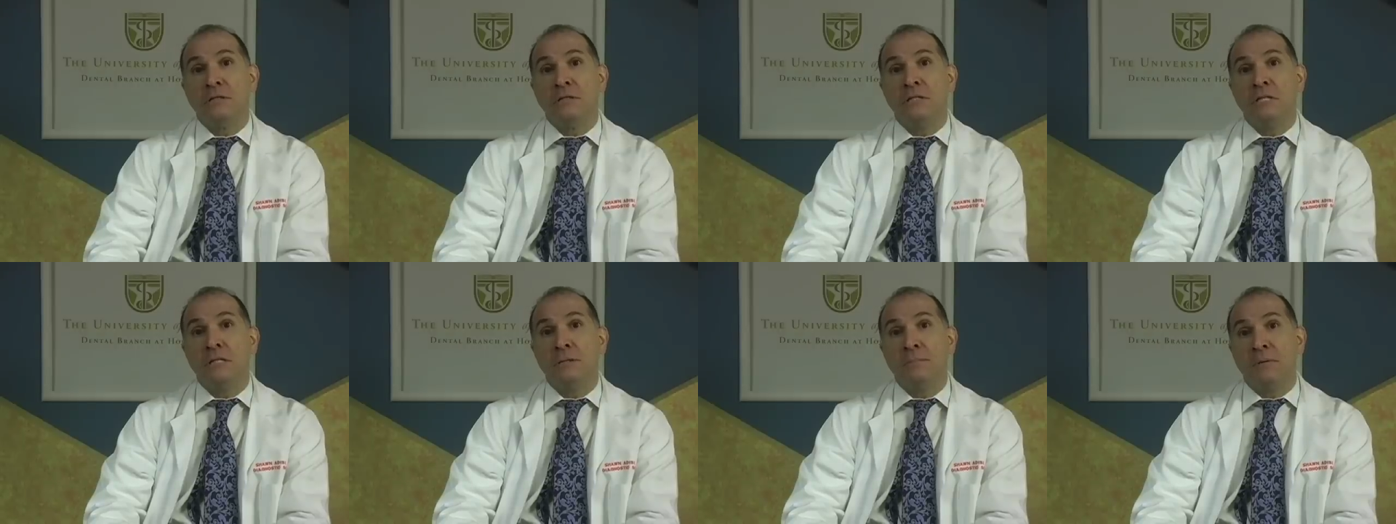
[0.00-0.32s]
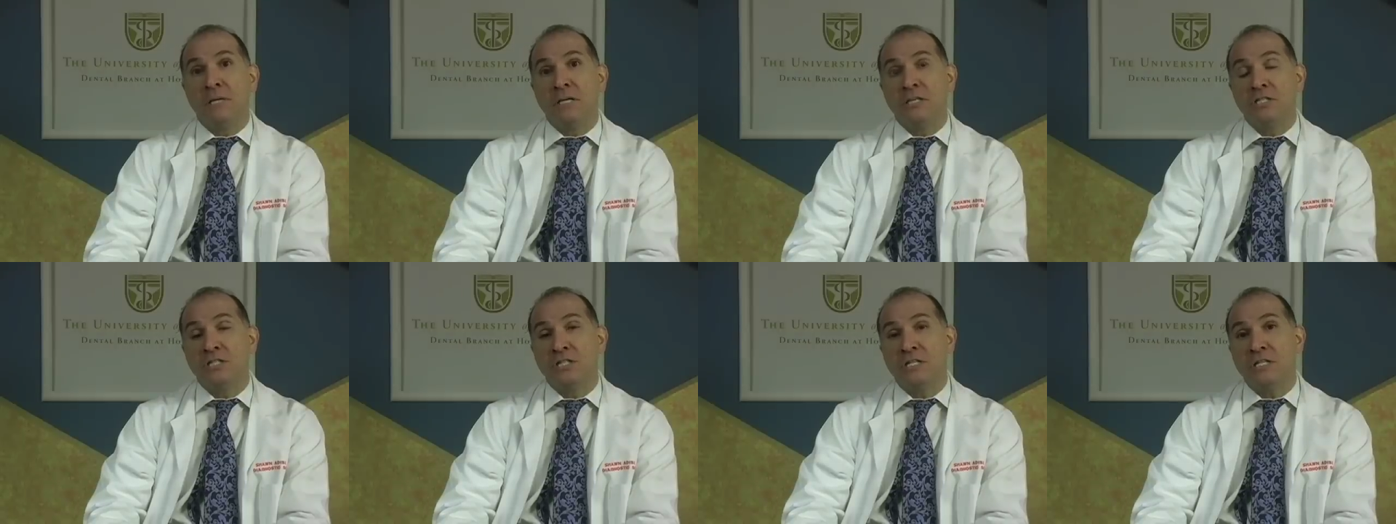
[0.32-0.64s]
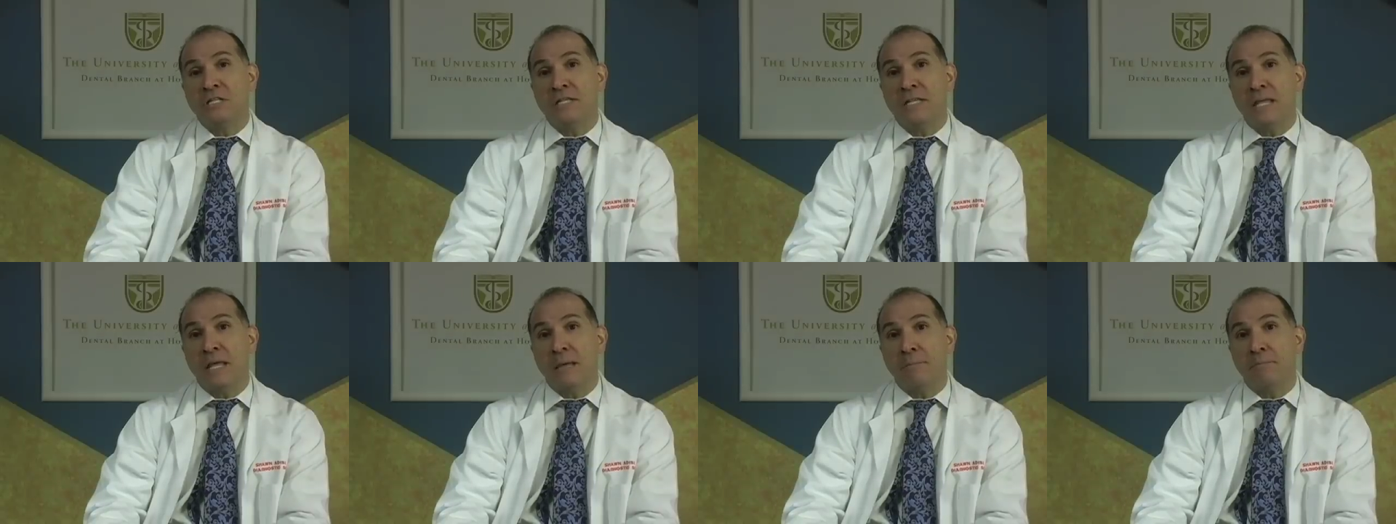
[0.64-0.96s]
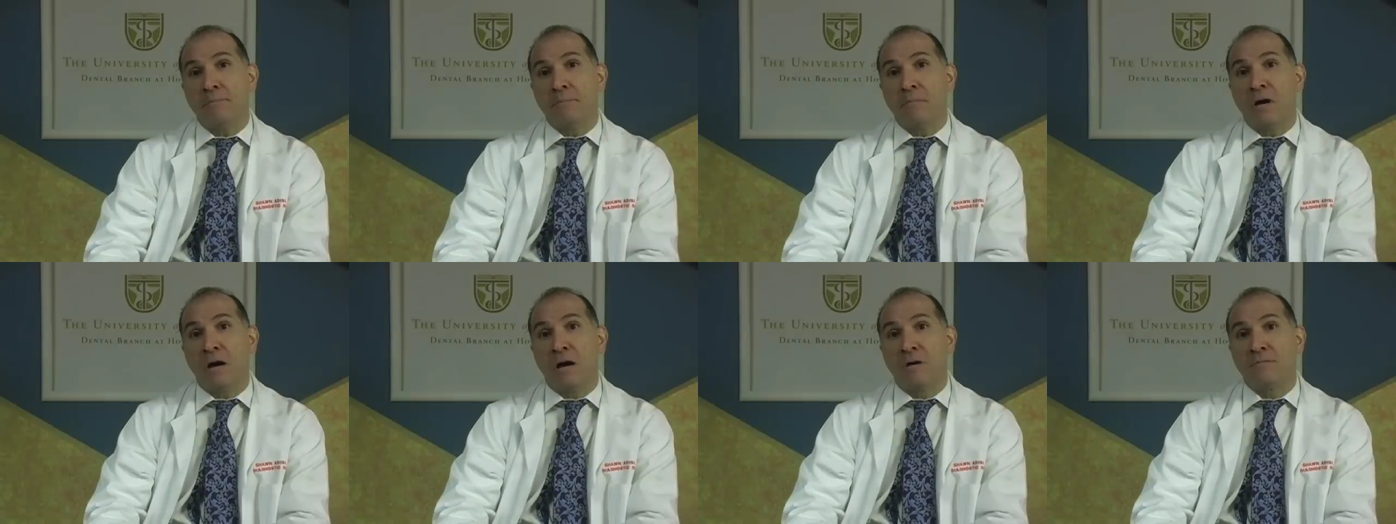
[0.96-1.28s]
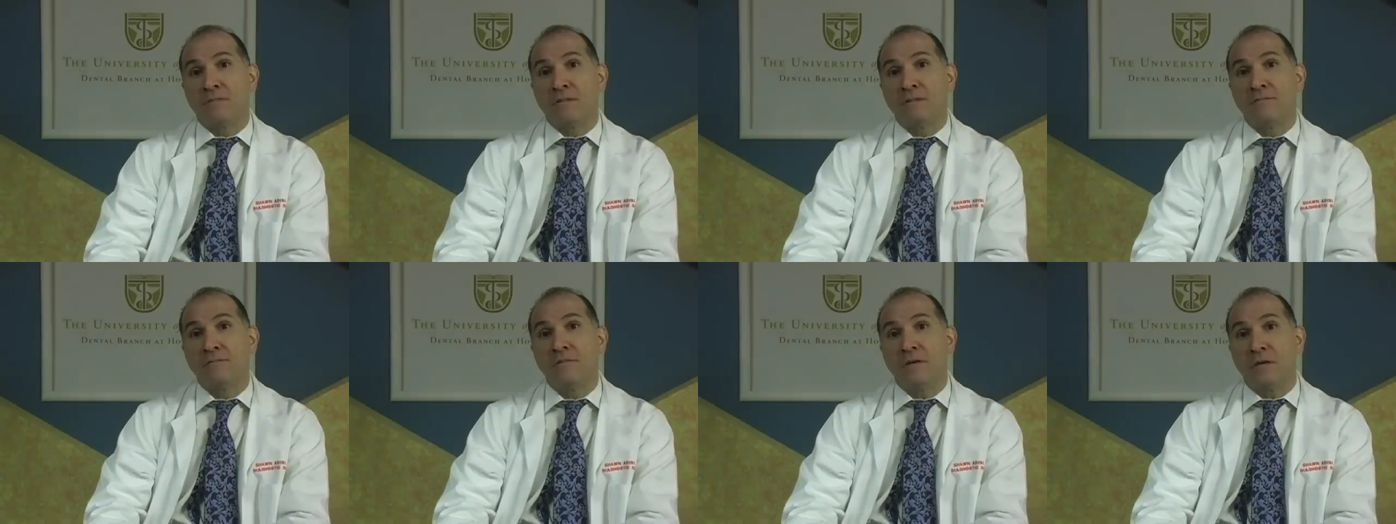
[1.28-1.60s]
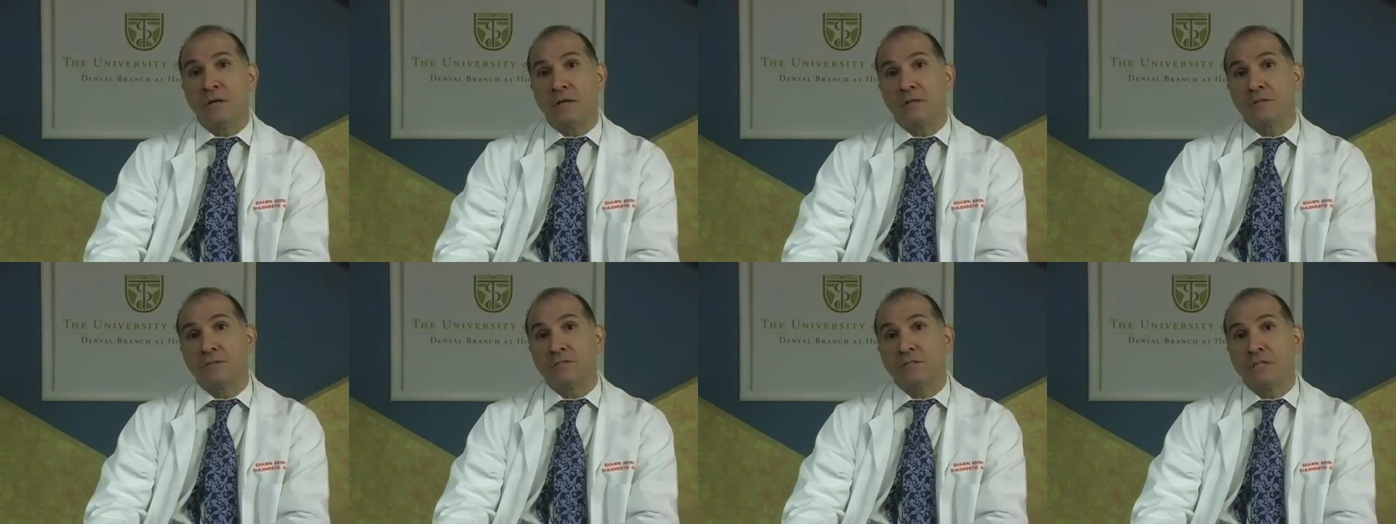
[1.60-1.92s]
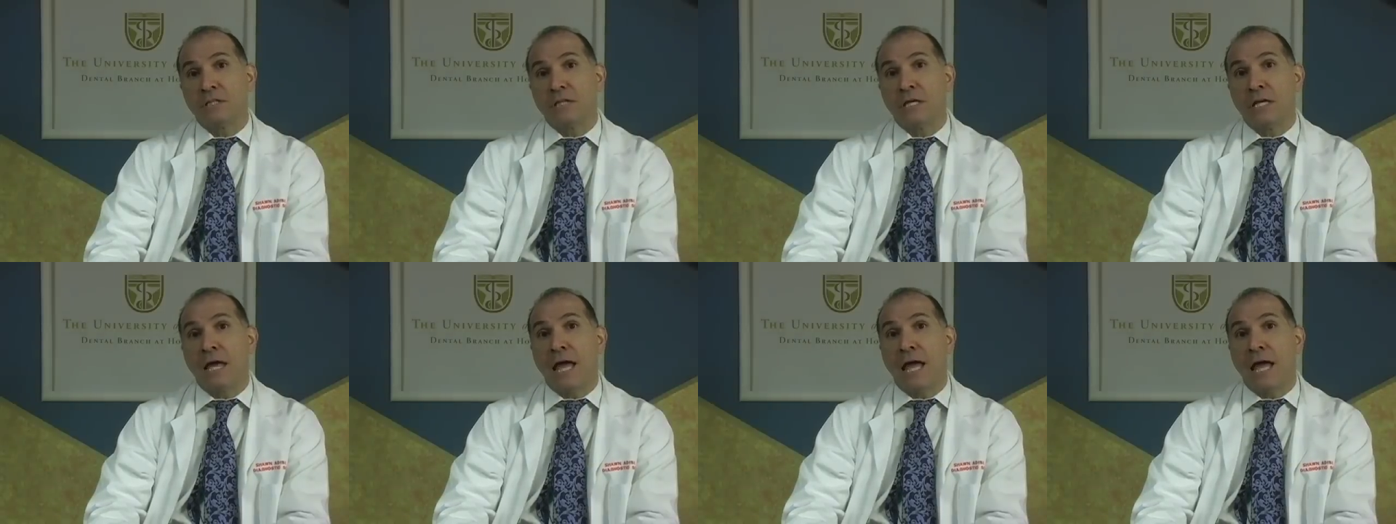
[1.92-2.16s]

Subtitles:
dimension, depth of the field,